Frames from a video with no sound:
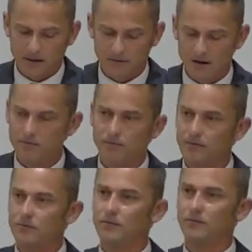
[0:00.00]
right?
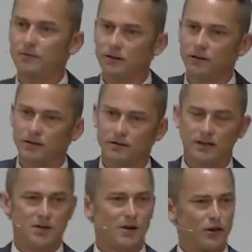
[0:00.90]

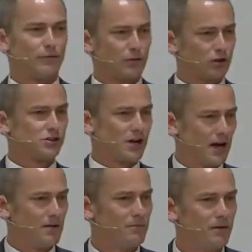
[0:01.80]
Think about the first
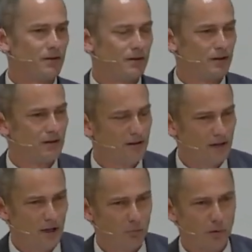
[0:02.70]
time
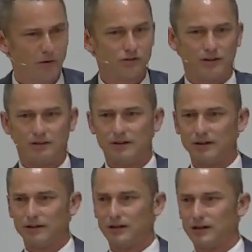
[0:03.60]
a person
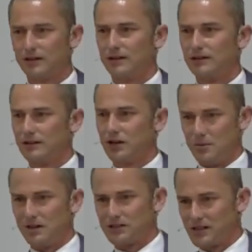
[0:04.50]

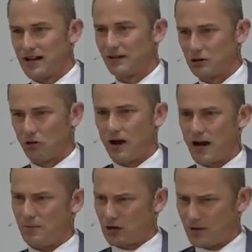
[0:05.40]
commits that
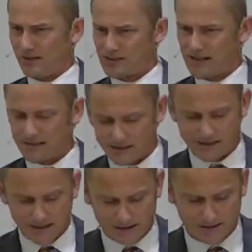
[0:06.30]
crime or commits that
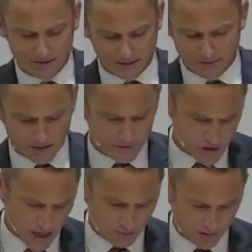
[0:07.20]
sin of
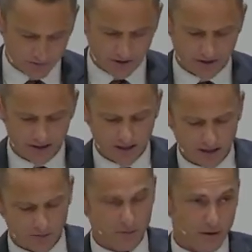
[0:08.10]
shoplifting.
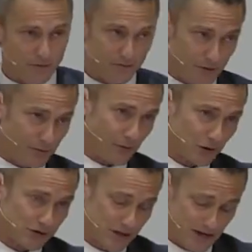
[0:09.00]
Maybe the
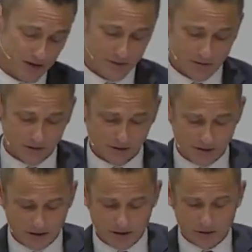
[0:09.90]
first time there was
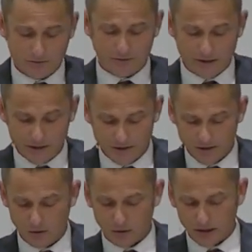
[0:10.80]

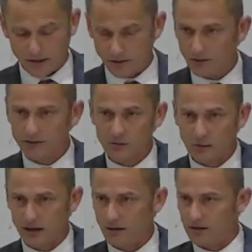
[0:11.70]
fear or guilt,
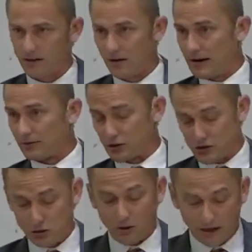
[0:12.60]
but, you know, after
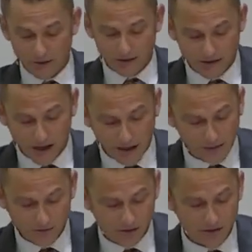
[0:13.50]
200
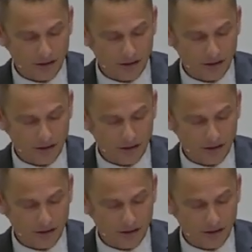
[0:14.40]
times,